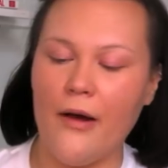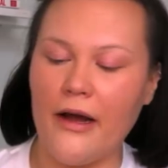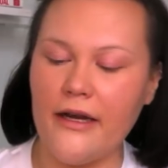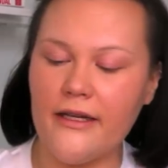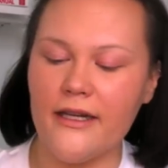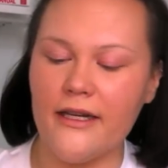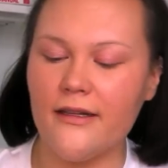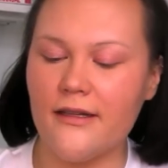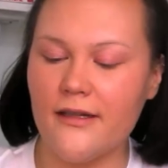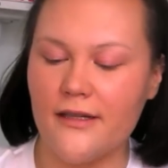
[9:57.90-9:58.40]
I
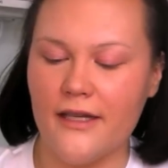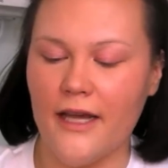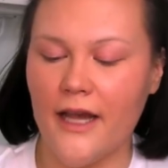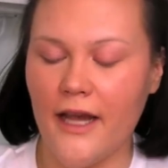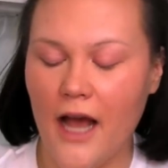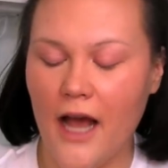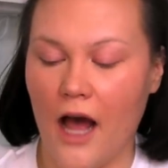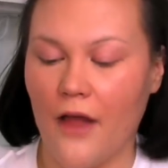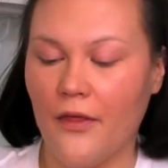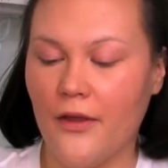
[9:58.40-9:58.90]
did
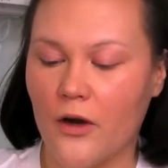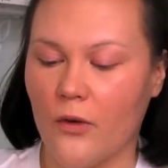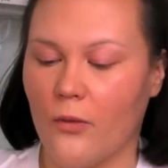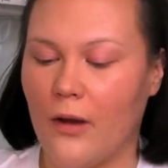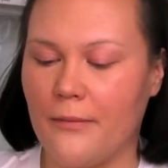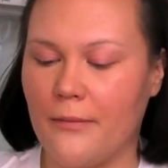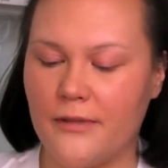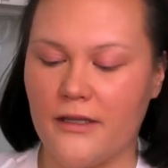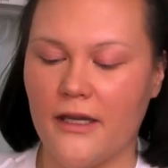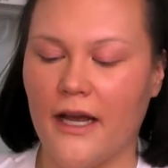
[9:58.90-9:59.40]
see on their
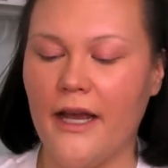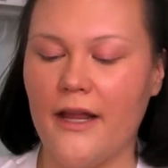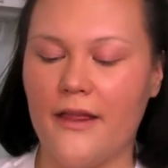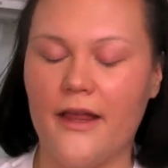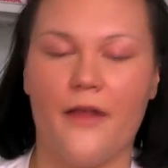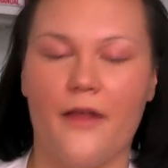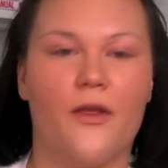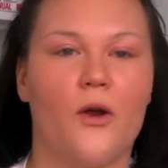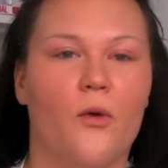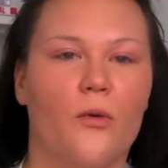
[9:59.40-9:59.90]
website
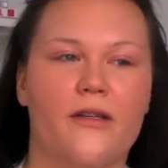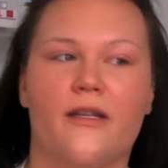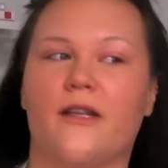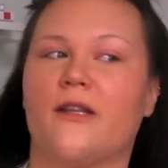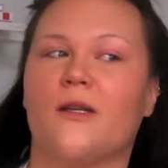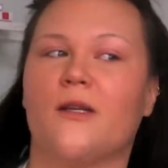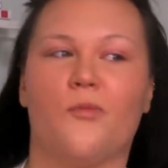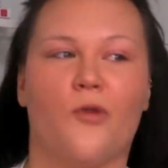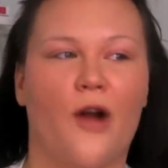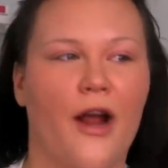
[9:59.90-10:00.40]
that there was a
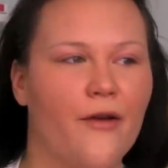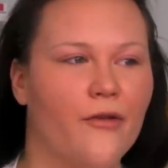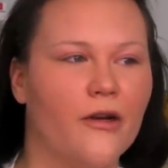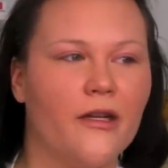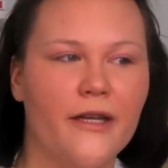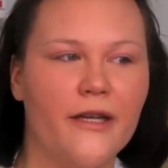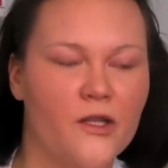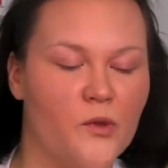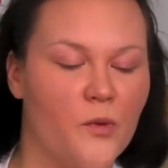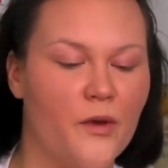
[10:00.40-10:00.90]
spray
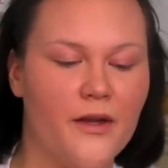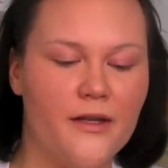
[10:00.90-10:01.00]
release with